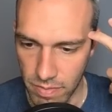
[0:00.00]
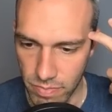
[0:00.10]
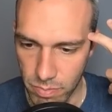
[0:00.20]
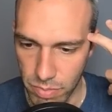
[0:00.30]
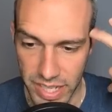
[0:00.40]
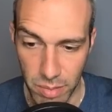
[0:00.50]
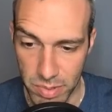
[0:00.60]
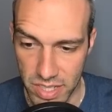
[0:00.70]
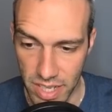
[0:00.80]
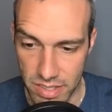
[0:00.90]
play a couple
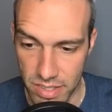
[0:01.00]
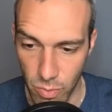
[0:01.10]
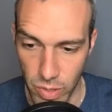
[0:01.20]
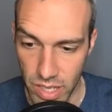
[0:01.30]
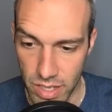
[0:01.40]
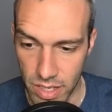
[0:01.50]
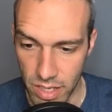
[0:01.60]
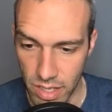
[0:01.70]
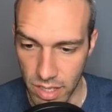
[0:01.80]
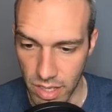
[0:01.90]
sets a week
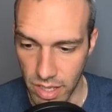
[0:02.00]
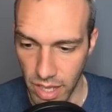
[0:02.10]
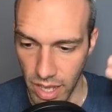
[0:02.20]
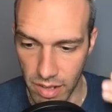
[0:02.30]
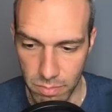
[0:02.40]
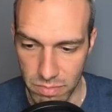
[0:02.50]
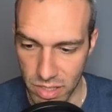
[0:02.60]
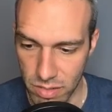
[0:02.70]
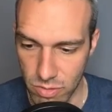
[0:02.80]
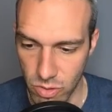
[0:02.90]
and
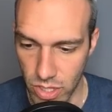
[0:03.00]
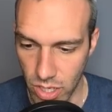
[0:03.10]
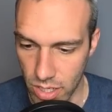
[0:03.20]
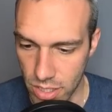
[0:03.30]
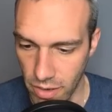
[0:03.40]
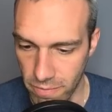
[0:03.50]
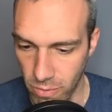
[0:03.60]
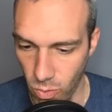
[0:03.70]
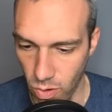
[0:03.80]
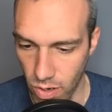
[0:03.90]
doing the content
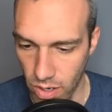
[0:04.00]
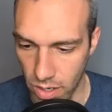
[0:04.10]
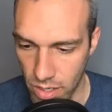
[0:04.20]
for